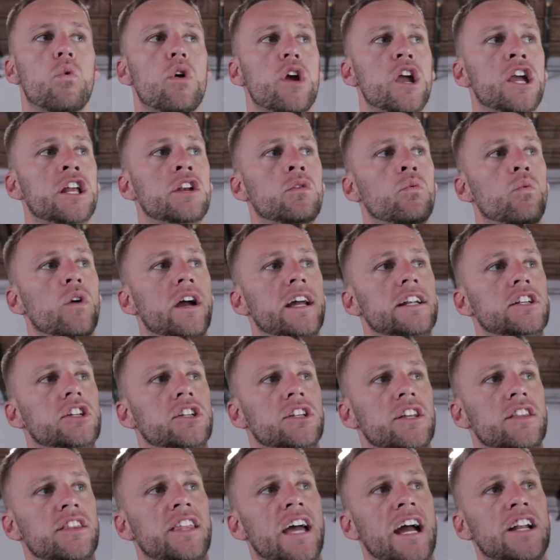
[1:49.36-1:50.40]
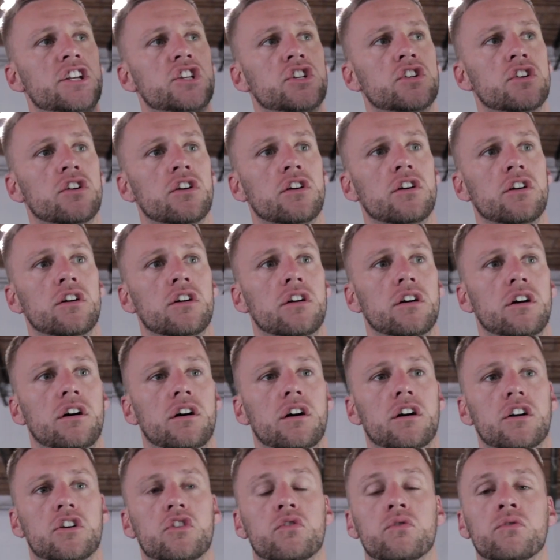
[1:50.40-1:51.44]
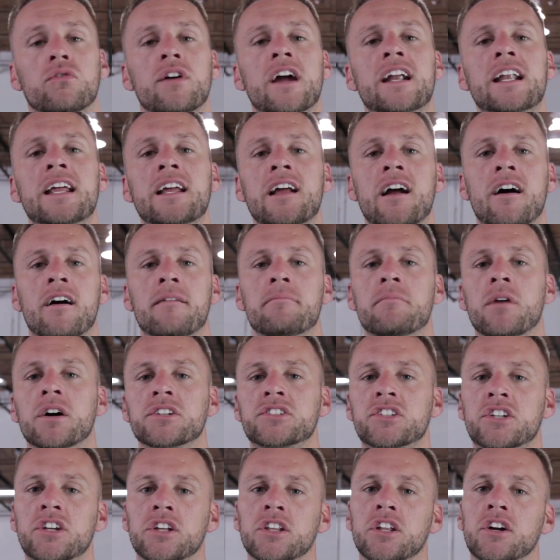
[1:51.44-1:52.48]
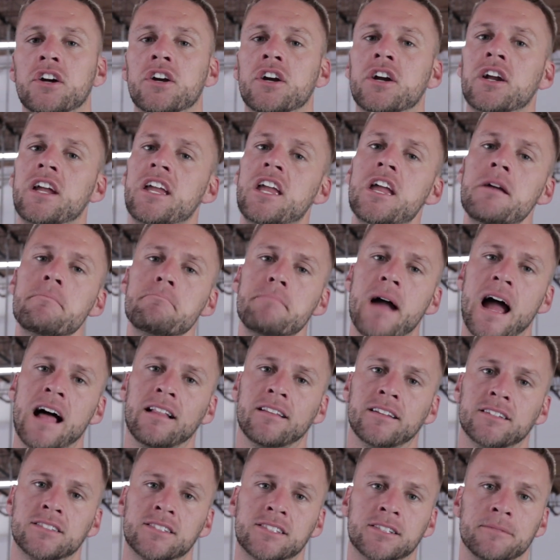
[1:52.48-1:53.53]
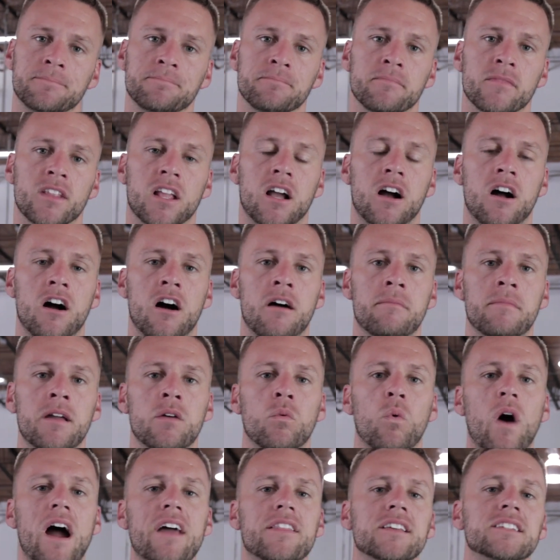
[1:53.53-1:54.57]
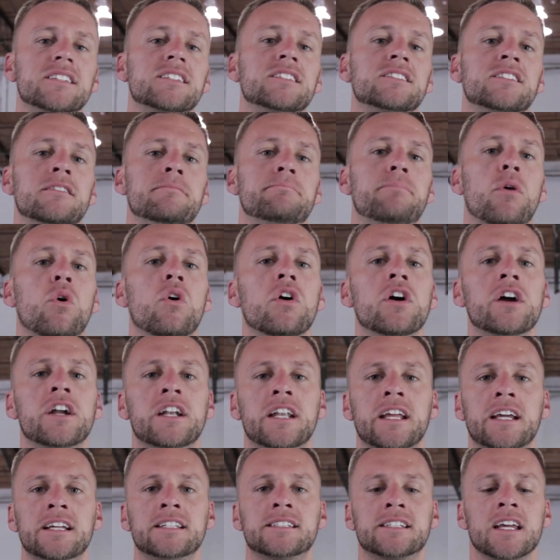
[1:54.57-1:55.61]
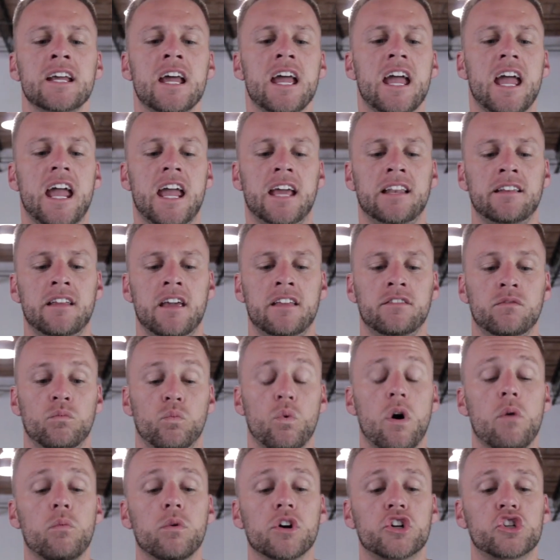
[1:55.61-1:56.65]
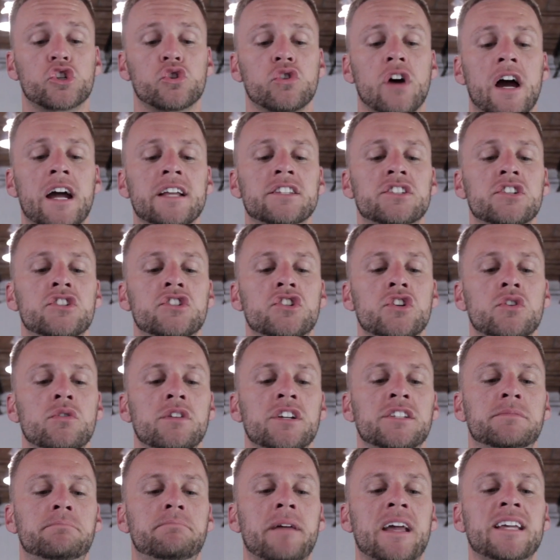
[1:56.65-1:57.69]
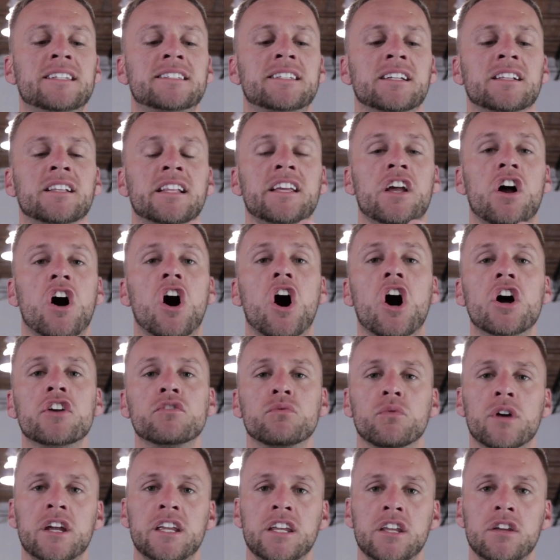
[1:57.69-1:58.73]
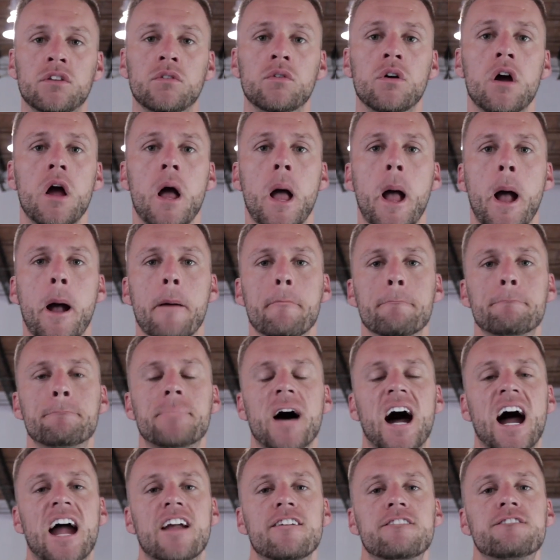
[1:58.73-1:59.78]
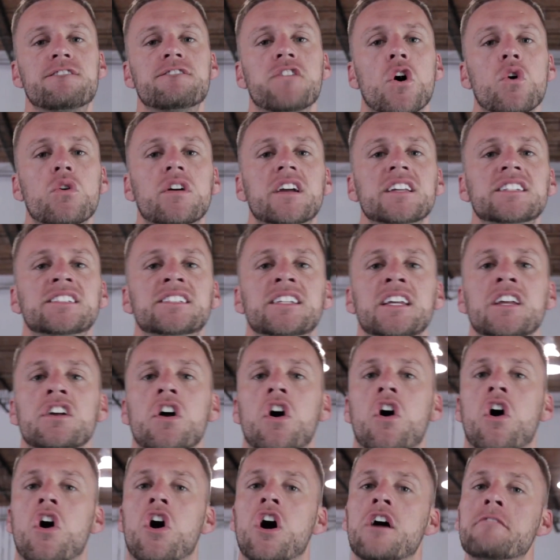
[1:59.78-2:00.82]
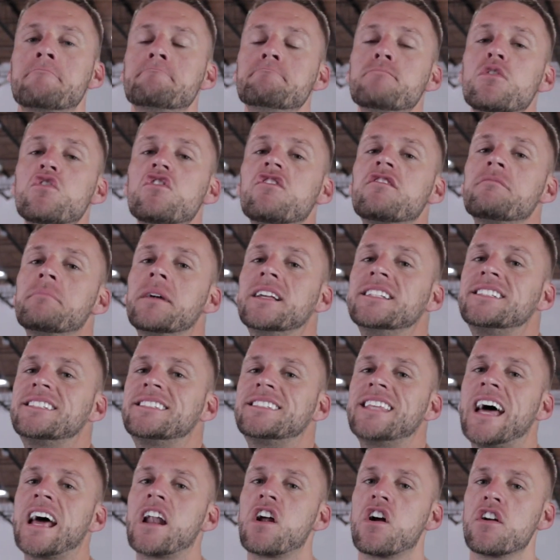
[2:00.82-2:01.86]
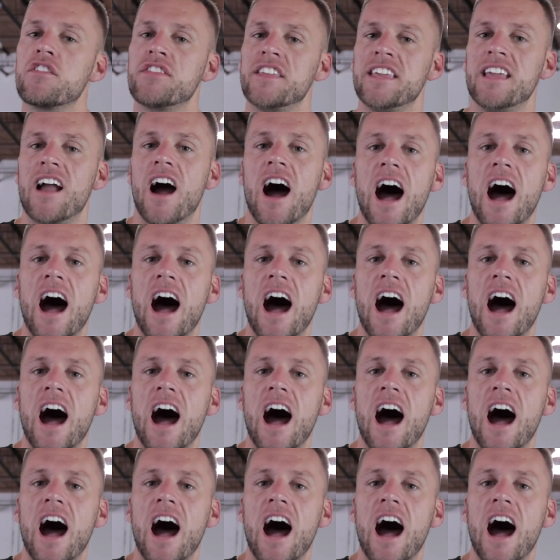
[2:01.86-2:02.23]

in which that you're uh, creating a muscular imbalance. Um, and why this is important is, and, and what we're trying to do is basically unring you by focusing on movements that are the